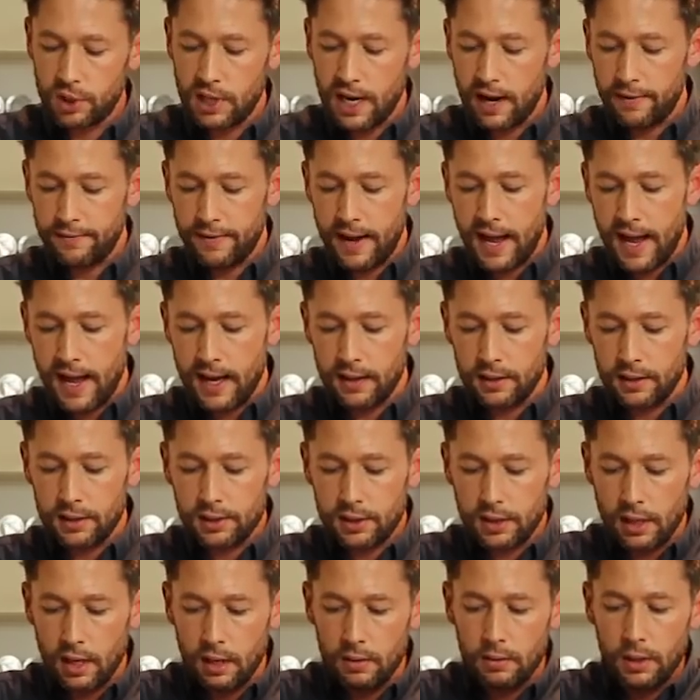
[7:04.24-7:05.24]
chef
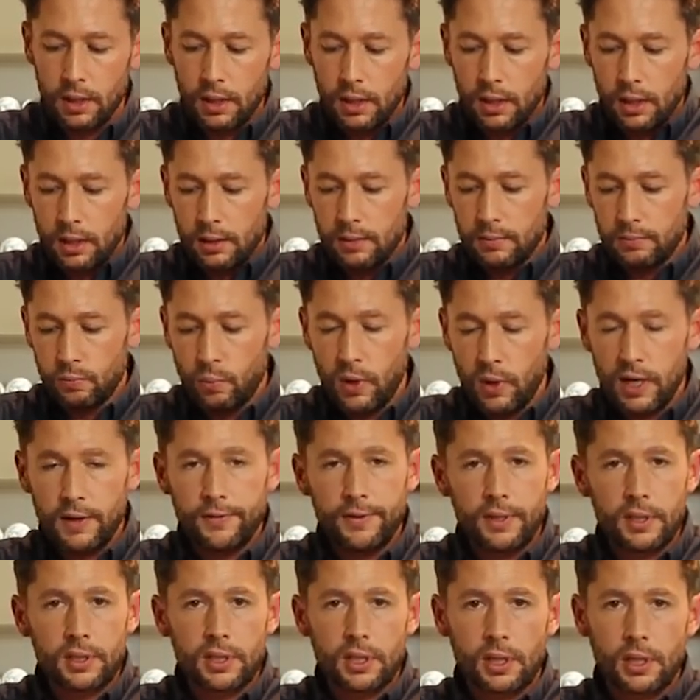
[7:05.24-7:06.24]
hands, so wait
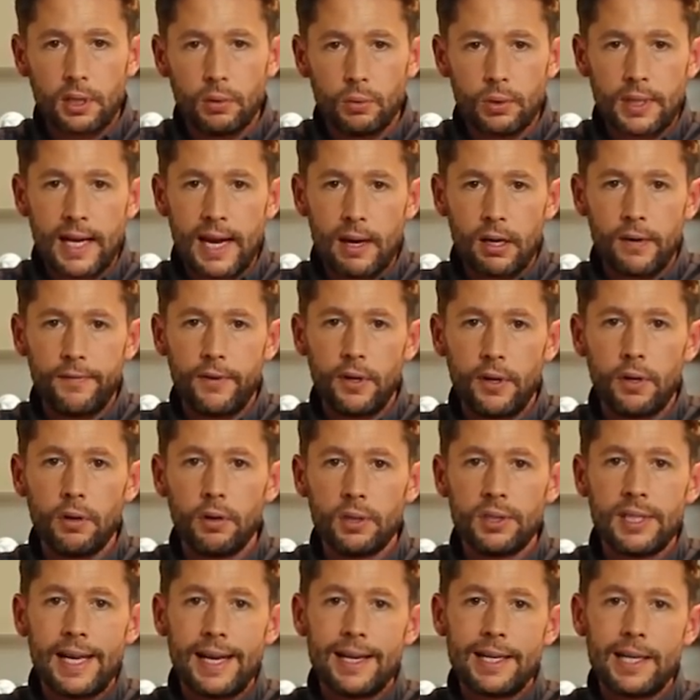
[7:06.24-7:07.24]
for this to cool down if you've
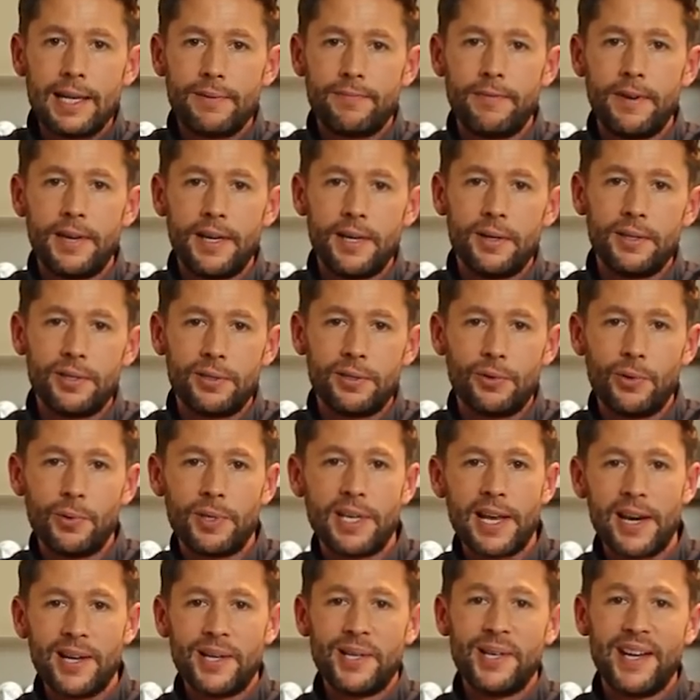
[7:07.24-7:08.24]
got delicate fingers or
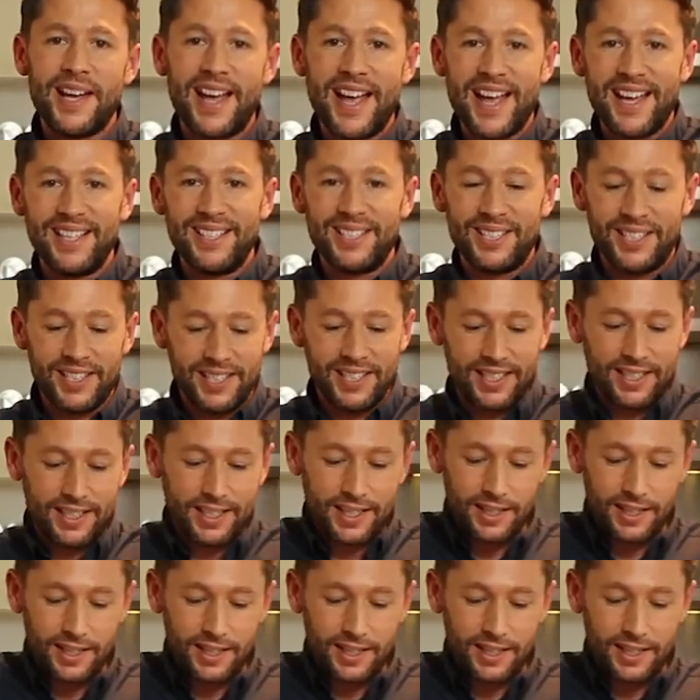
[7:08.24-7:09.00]
delicate hands.